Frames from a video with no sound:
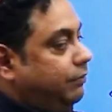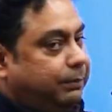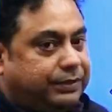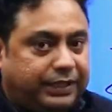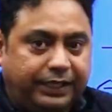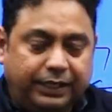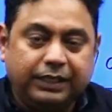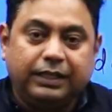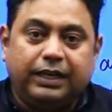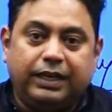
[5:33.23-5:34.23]
website
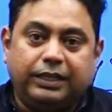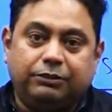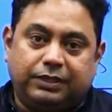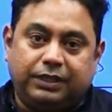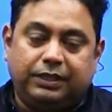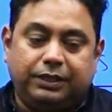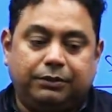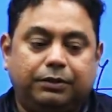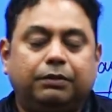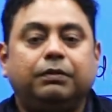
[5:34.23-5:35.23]
and you can you
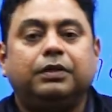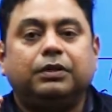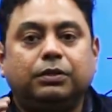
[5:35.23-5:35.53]
know